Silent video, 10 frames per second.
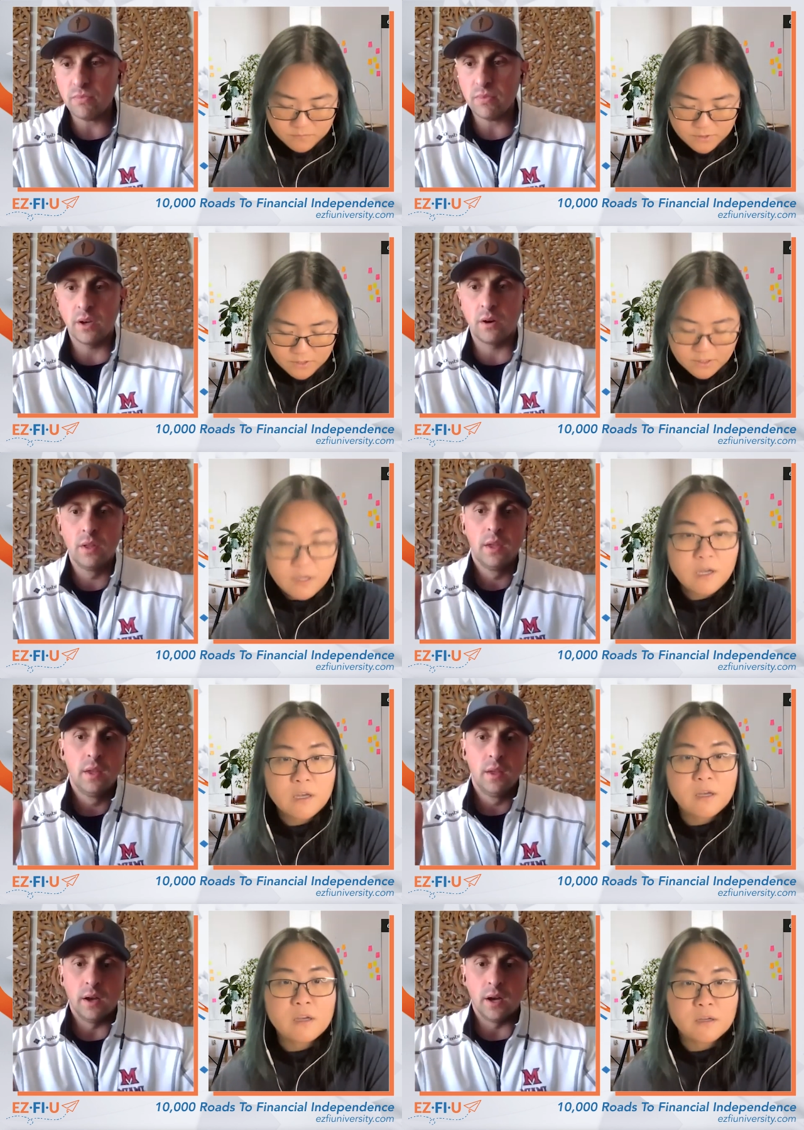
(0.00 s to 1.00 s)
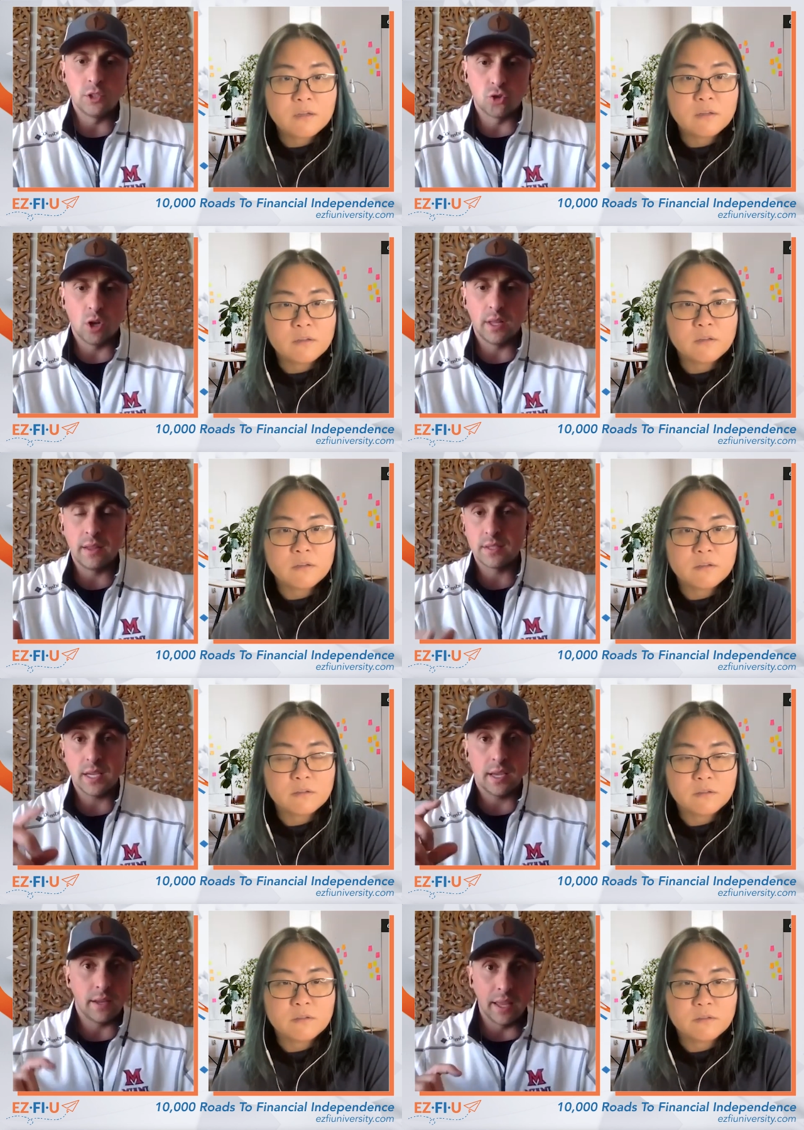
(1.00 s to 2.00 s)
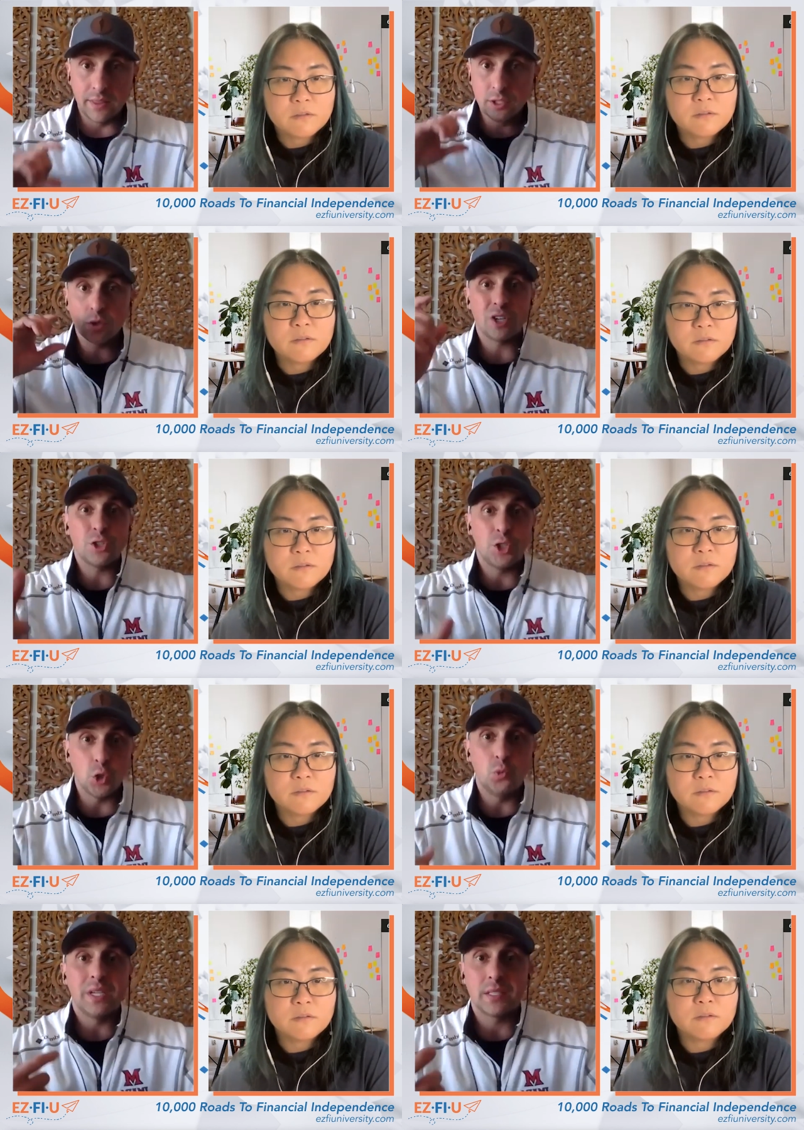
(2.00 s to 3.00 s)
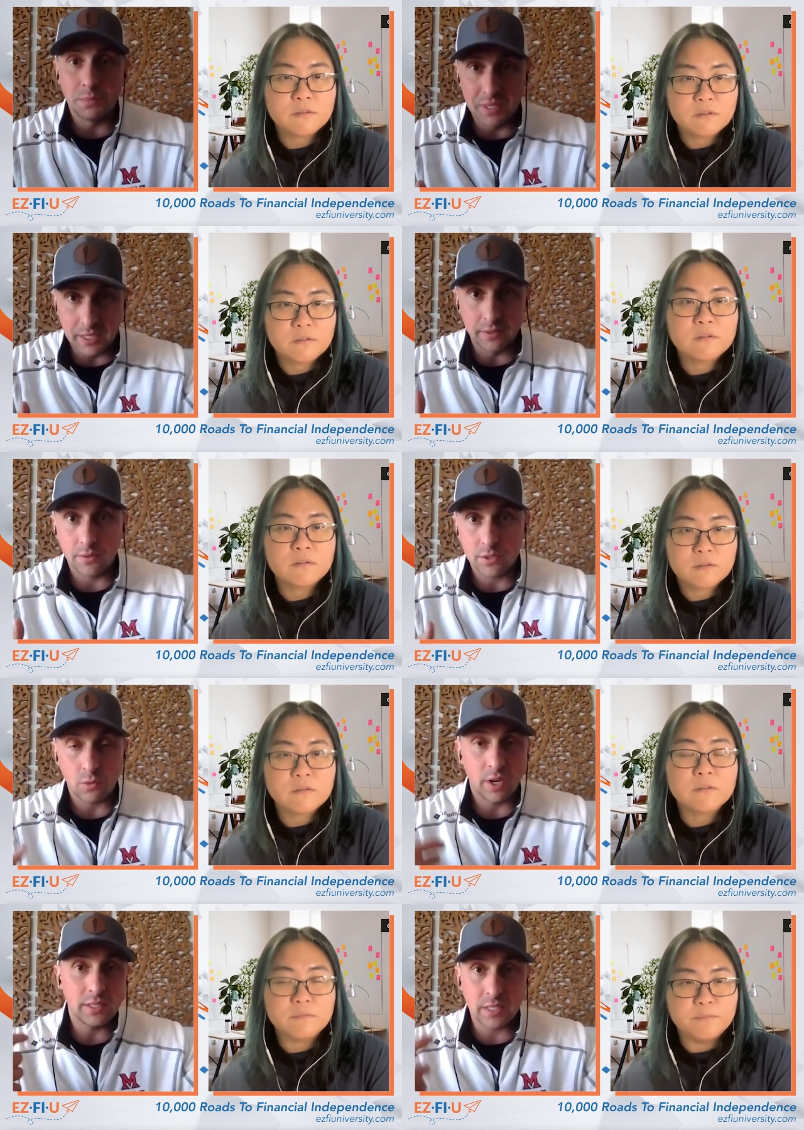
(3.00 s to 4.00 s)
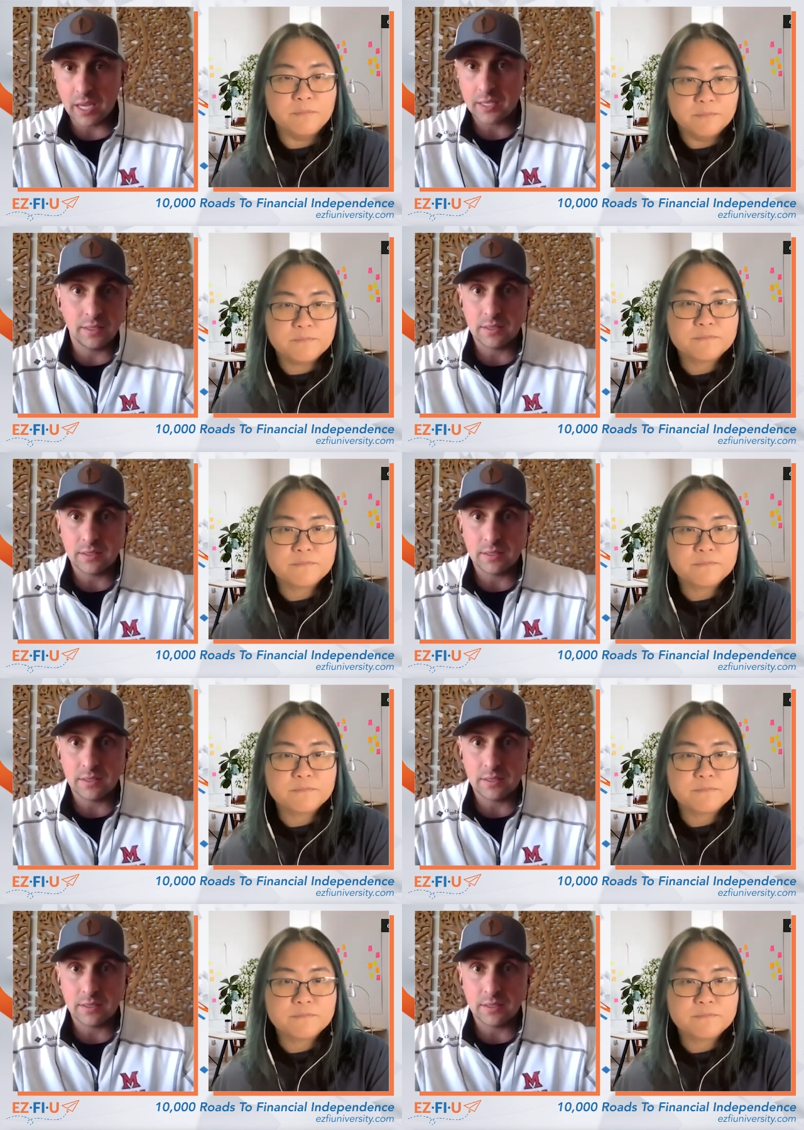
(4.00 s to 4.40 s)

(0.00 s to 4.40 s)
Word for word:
Speaker 1: you know, uh, draw a line in the sand and then go start doing some deals, right? Take, mm.